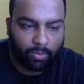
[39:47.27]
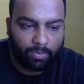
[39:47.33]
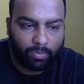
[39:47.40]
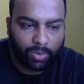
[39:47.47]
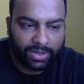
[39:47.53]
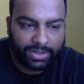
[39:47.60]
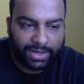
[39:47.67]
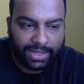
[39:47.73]

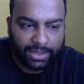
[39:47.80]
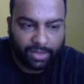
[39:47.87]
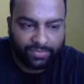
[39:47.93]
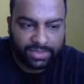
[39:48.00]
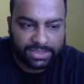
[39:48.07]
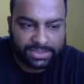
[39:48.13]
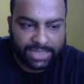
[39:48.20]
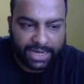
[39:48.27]
What is the length of
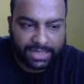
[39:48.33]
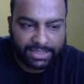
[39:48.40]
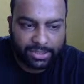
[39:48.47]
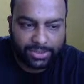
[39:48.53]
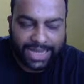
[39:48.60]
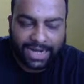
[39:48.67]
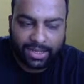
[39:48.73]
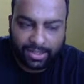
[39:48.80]
this side? So
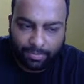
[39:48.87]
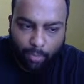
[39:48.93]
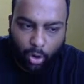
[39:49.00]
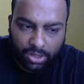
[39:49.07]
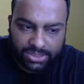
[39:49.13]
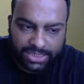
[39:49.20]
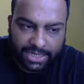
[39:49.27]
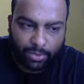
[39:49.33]
that's
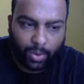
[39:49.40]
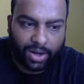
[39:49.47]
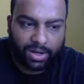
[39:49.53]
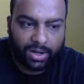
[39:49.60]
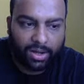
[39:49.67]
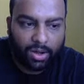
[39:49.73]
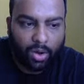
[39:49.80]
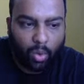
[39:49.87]
mod z1.
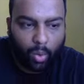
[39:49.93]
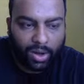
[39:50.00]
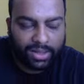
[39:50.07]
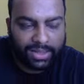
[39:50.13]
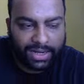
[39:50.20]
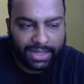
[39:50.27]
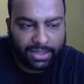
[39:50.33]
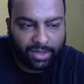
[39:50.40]
What is
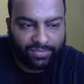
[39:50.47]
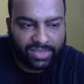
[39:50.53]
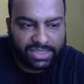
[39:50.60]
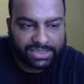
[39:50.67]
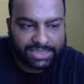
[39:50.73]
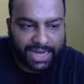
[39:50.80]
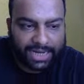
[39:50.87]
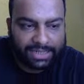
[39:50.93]
the length of this
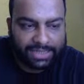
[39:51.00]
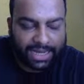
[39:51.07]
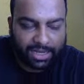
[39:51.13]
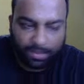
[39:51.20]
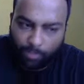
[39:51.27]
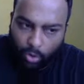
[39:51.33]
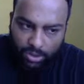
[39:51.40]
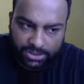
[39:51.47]
side? That's
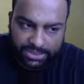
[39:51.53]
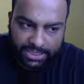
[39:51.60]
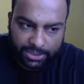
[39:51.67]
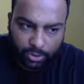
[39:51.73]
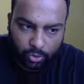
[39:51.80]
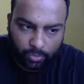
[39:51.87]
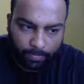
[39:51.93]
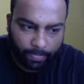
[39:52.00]
mod
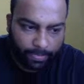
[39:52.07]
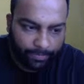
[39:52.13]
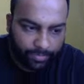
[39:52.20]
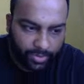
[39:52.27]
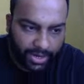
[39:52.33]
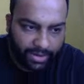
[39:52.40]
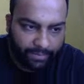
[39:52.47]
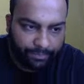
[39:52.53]
z2,
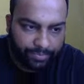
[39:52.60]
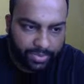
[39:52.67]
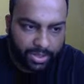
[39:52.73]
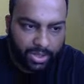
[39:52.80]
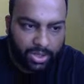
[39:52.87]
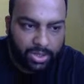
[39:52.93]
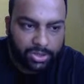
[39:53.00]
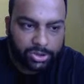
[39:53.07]
right?
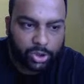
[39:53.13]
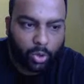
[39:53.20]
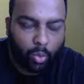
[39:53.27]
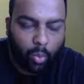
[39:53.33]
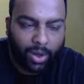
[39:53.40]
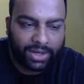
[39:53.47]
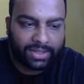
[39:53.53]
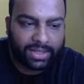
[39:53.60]
So
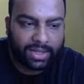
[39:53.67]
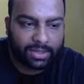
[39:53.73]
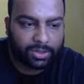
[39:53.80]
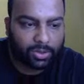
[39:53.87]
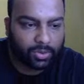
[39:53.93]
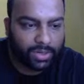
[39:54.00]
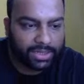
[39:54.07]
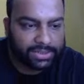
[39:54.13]
what is the,
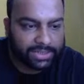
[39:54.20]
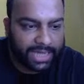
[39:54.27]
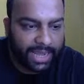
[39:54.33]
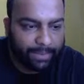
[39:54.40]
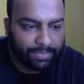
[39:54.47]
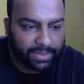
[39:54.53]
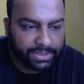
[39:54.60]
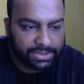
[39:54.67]
so let's
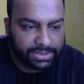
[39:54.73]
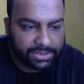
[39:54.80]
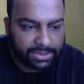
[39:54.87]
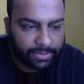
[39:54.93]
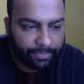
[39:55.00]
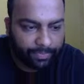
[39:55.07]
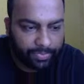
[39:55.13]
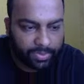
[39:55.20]
name this.
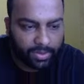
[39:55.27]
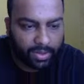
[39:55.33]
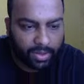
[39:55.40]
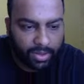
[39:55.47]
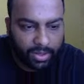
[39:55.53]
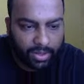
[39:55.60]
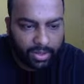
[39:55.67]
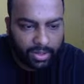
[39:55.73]

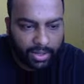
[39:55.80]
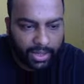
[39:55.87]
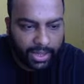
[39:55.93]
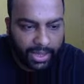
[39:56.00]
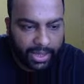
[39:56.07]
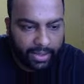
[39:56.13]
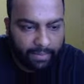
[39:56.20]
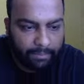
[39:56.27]

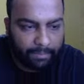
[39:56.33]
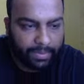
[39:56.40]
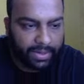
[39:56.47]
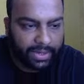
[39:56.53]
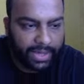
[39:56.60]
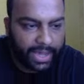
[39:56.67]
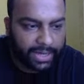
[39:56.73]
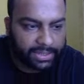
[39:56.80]
A,
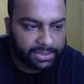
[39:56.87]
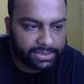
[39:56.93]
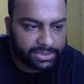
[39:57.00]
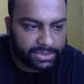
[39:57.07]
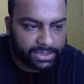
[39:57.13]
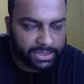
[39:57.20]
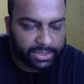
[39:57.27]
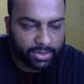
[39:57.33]
B and
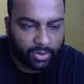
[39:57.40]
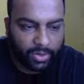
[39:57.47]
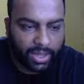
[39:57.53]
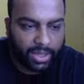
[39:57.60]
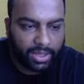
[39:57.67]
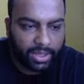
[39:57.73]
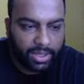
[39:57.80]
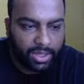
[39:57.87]
C. Okay,
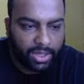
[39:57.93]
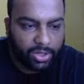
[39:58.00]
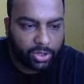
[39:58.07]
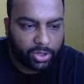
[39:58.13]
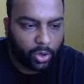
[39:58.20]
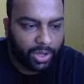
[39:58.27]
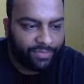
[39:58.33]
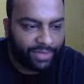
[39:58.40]

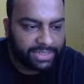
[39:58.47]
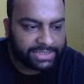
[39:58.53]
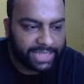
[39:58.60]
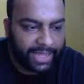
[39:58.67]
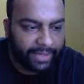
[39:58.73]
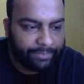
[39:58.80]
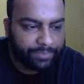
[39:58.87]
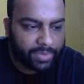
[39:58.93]
so if I
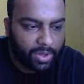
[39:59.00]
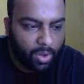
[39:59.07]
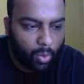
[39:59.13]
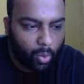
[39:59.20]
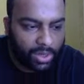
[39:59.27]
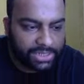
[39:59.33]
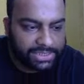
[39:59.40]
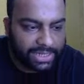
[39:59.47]
say
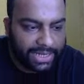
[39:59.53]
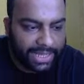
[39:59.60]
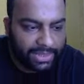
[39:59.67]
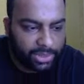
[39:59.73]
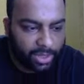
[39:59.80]
what is the length